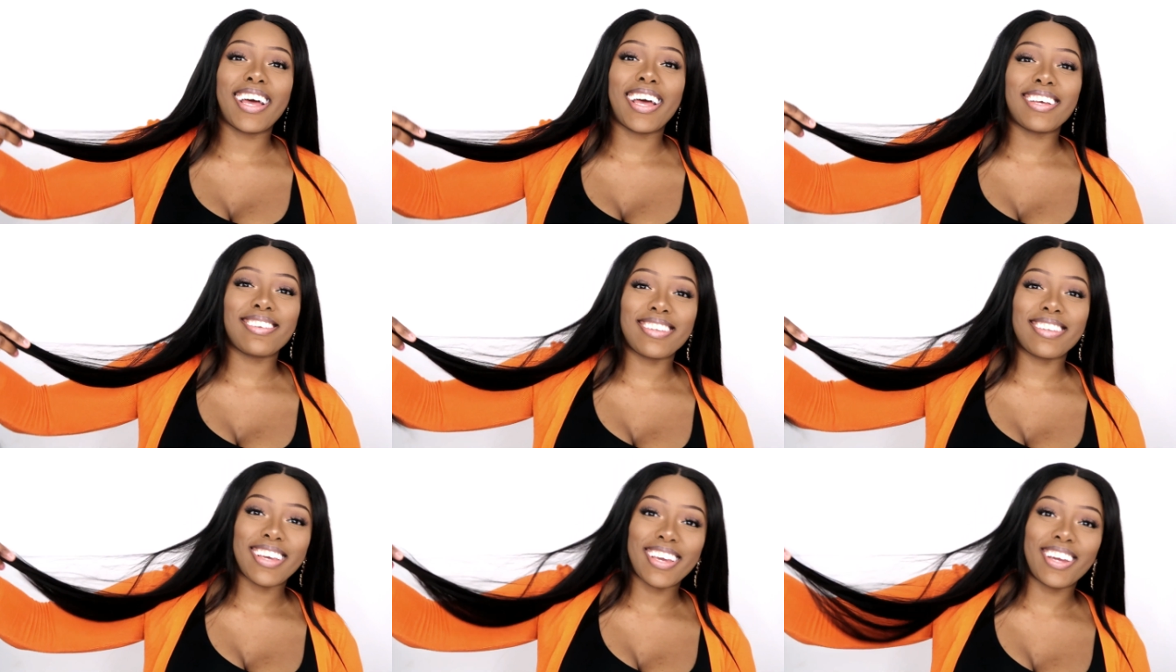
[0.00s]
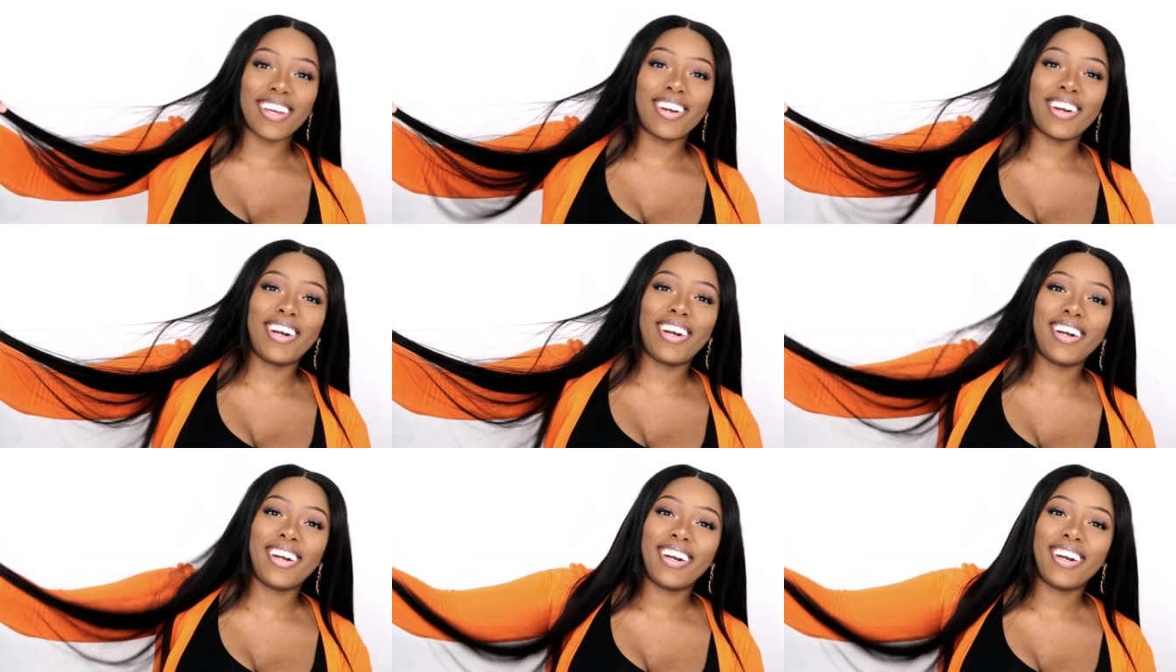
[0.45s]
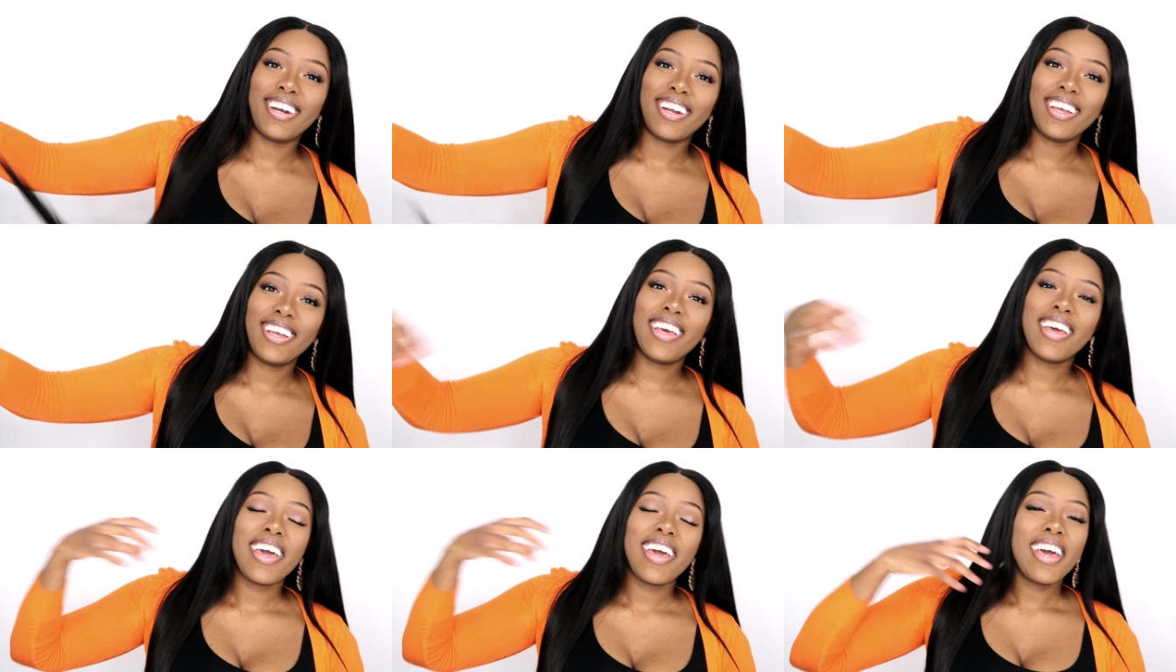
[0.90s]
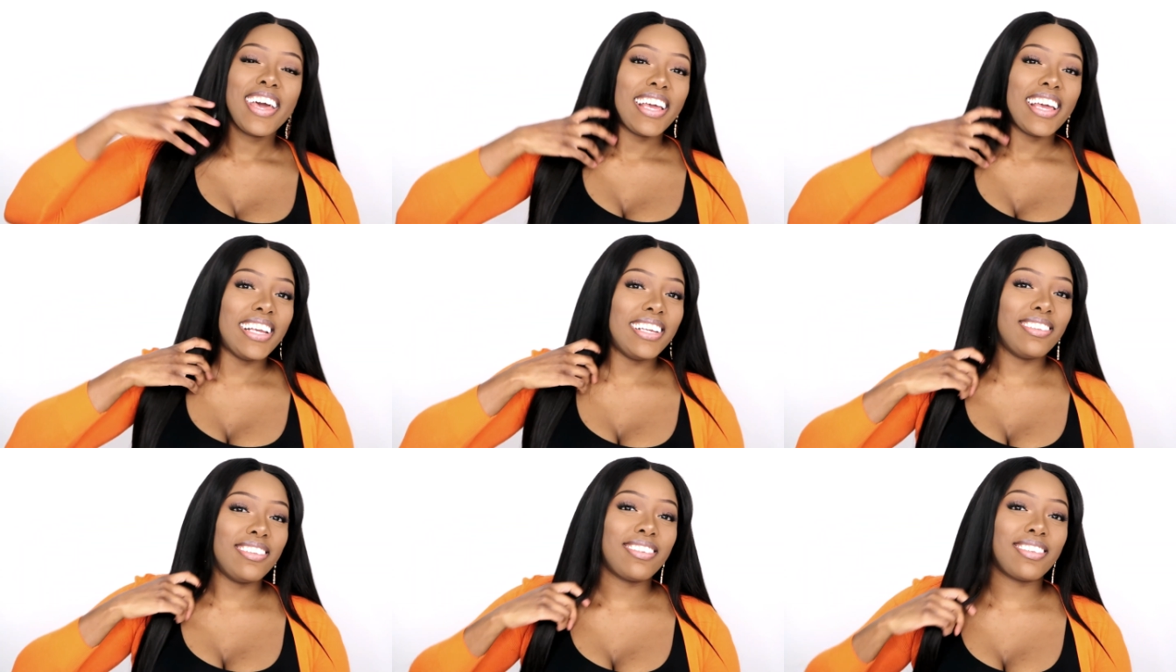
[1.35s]
ass hair
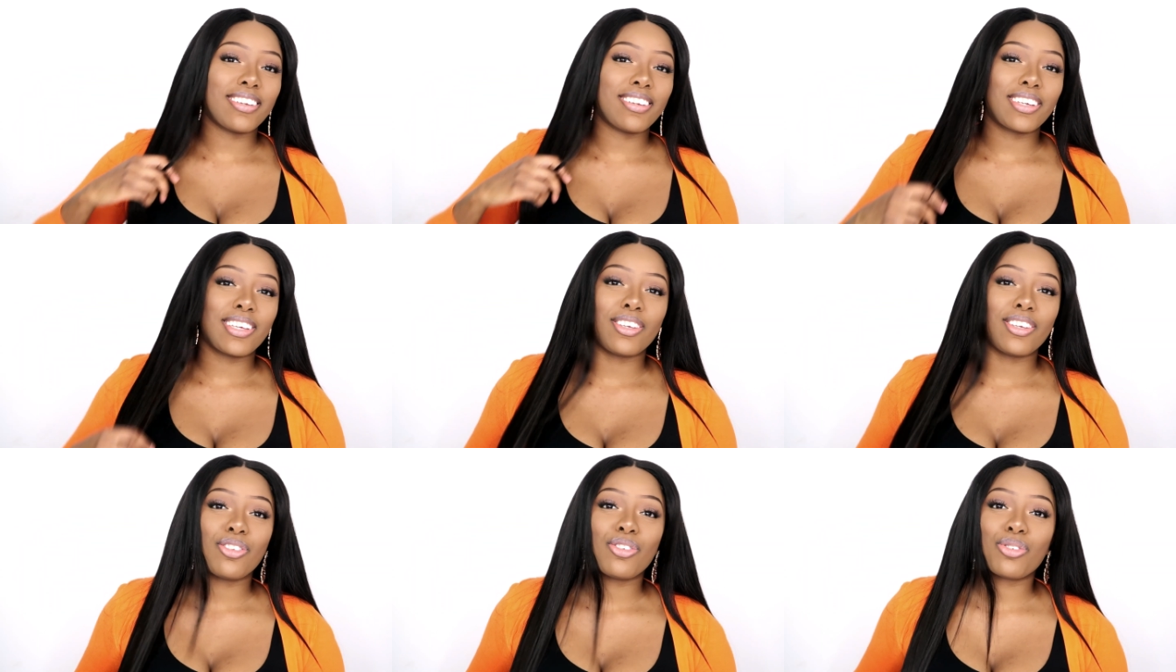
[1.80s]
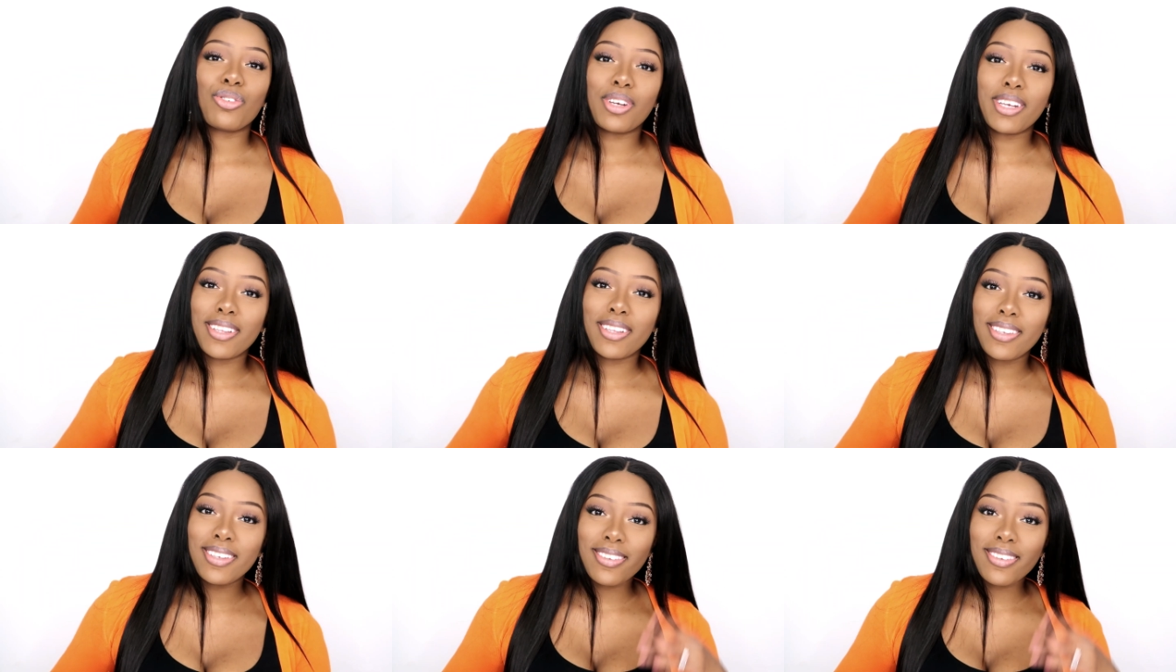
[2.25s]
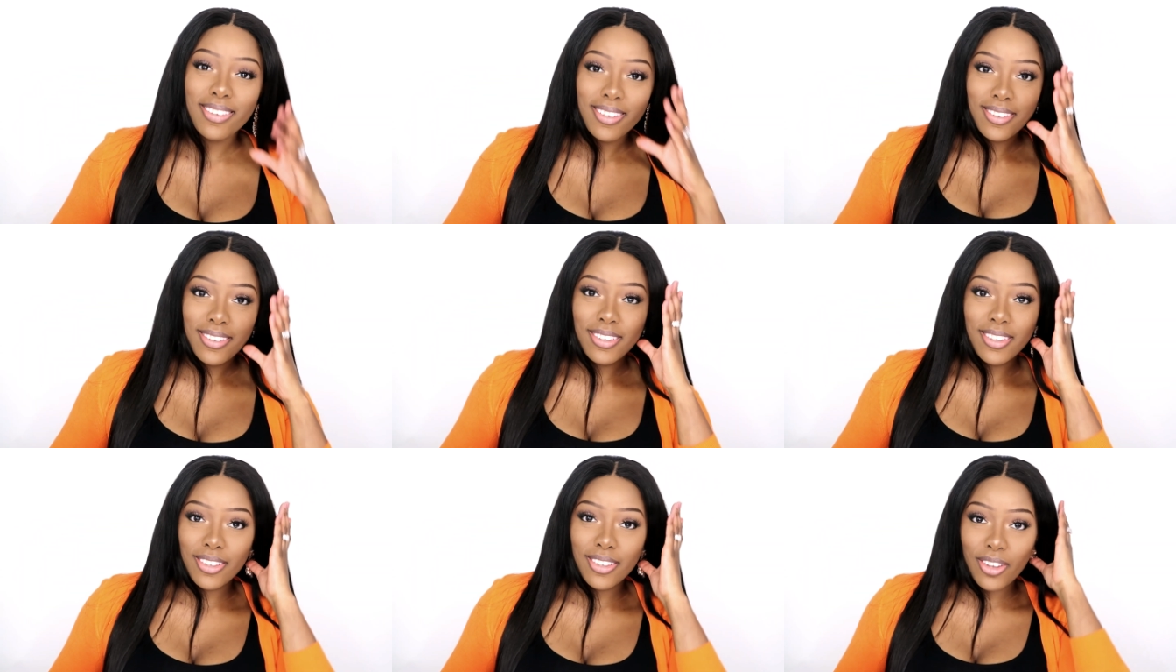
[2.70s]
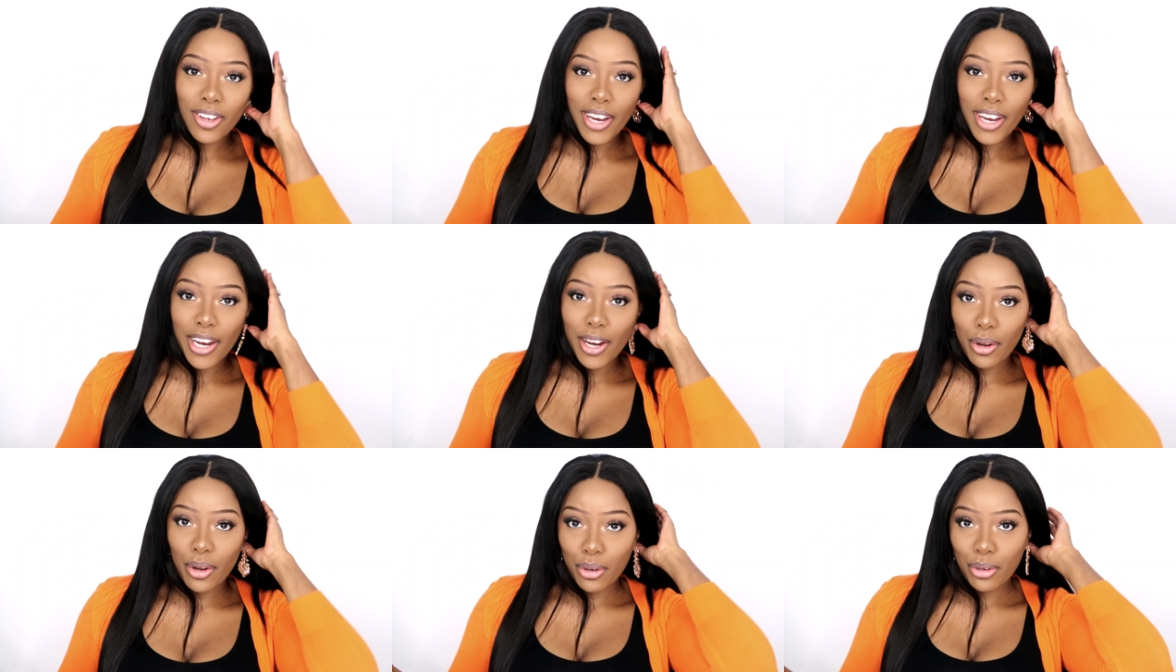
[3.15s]
in silky straight, this is the
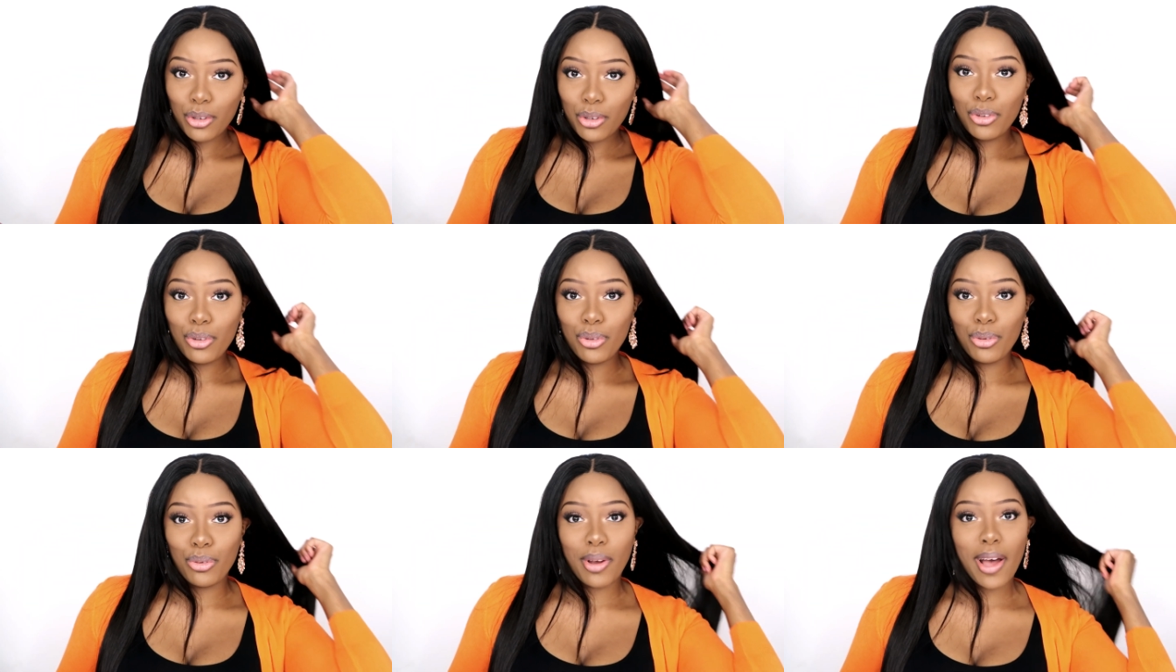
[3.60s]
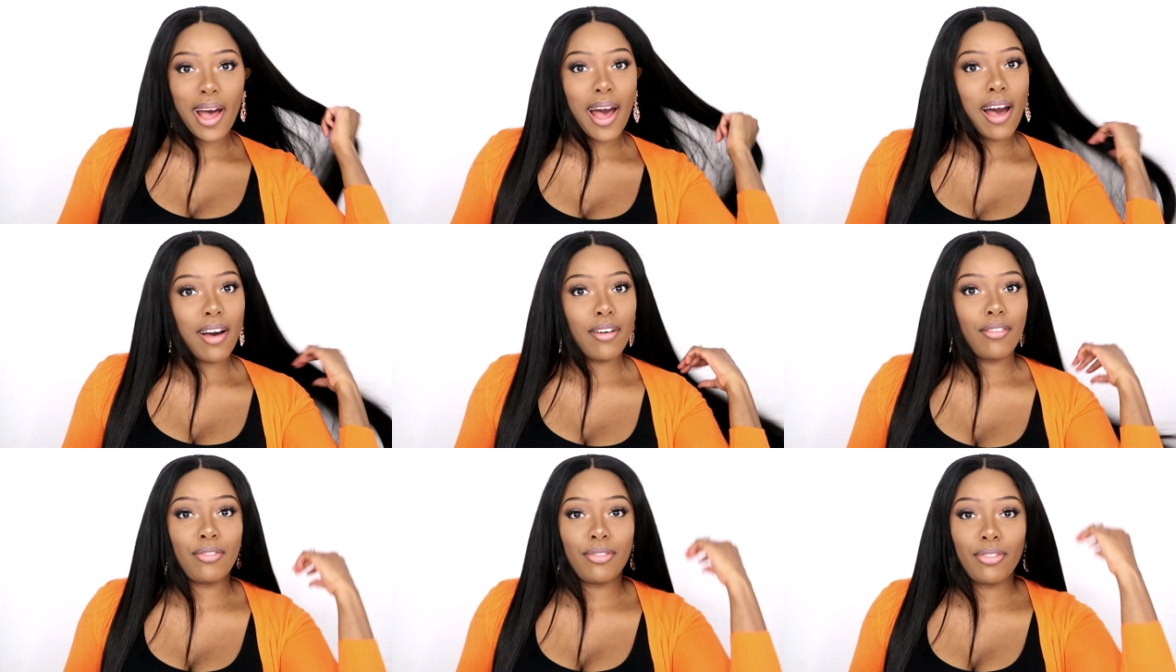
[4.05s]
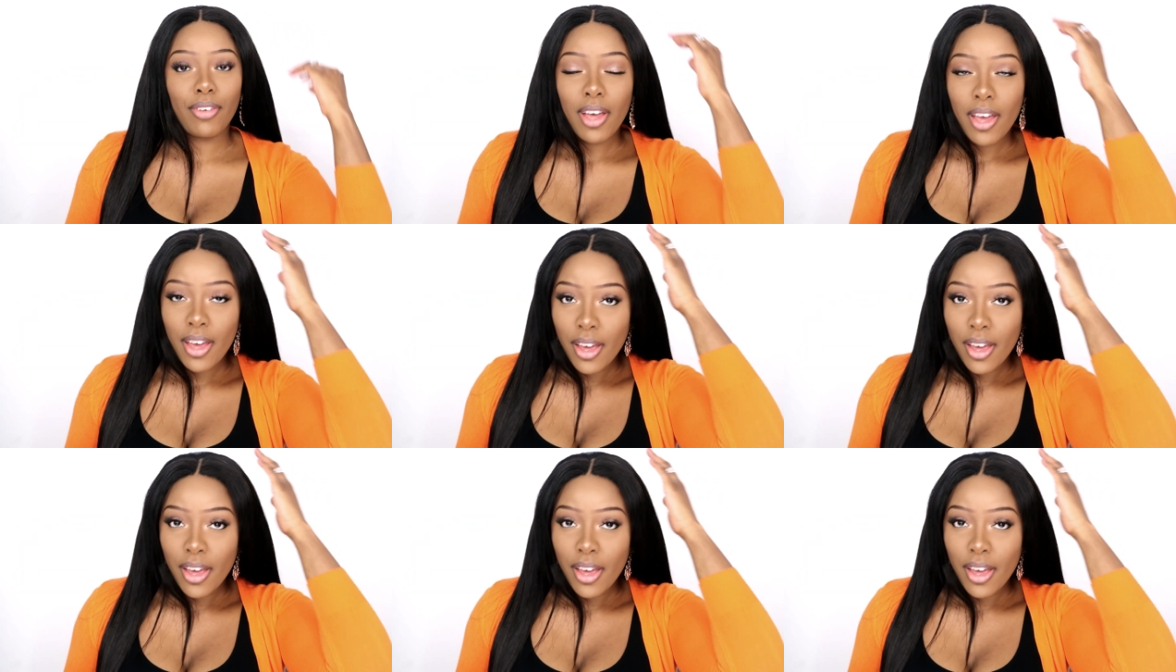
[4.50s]
hair to have.